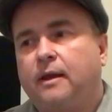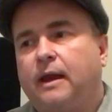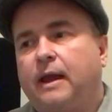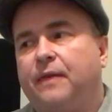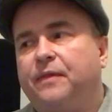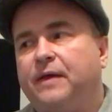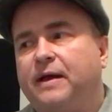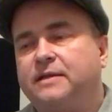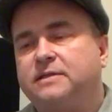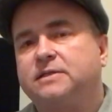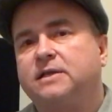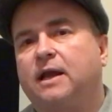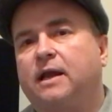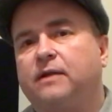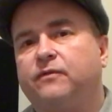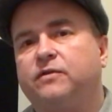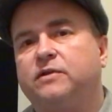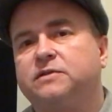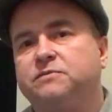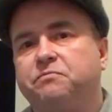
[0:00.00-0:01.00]
And that's
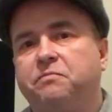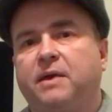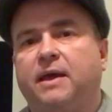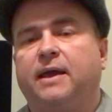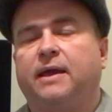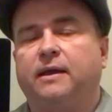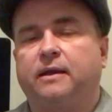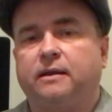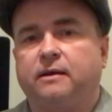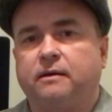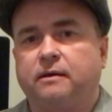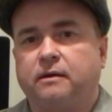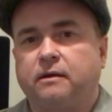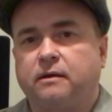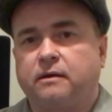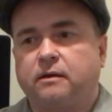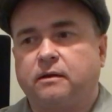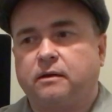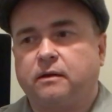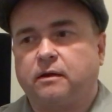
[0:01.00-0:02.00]
kind of his main
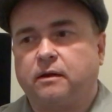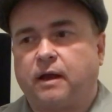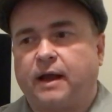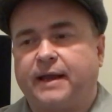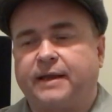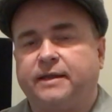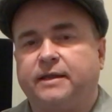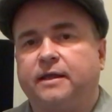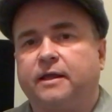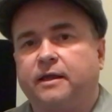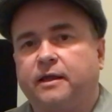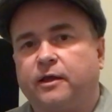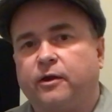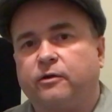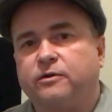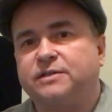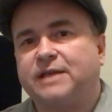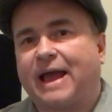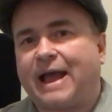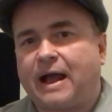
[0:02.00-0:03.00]
idea
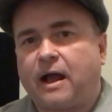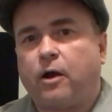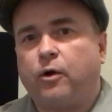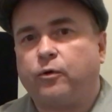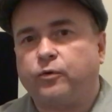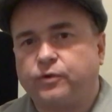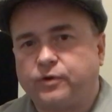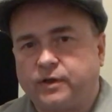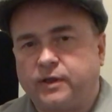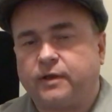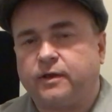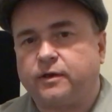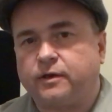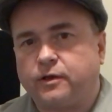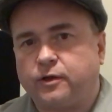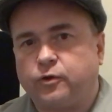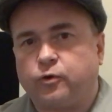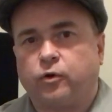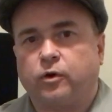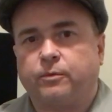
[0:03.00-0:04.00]
here, is how
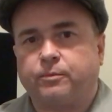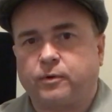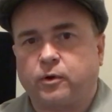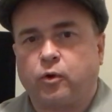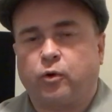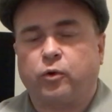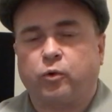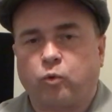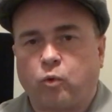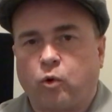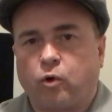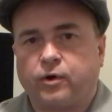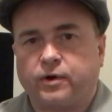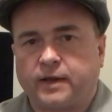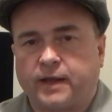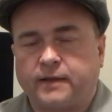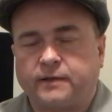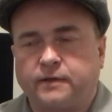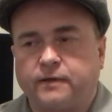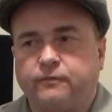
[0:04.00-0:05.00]
did Europe go to war
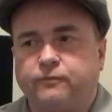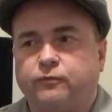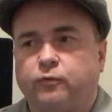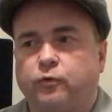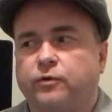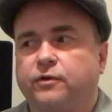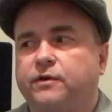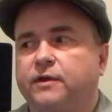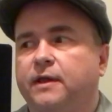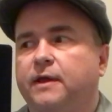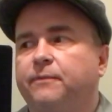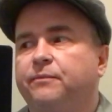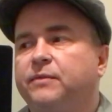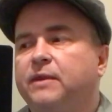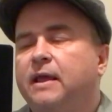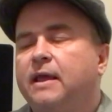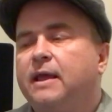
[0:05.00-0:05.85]
in 1914?